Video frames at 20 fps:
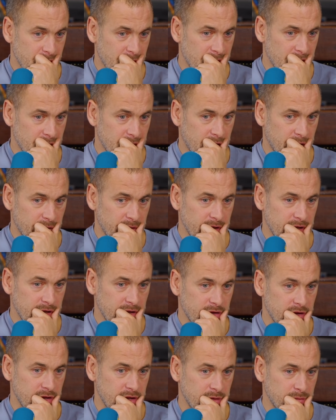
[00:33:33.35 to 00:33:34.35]
you know he,
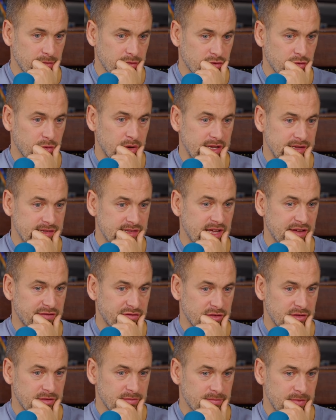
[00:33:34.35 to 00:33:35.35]
he was
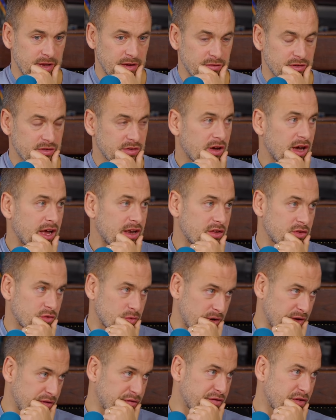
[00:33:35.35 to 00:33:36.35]
twenty-seven. He retired at
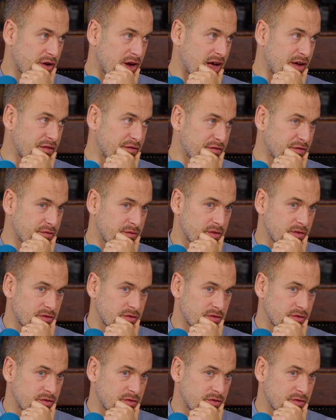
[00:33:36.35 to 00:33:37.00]
twenty-five. Yeah.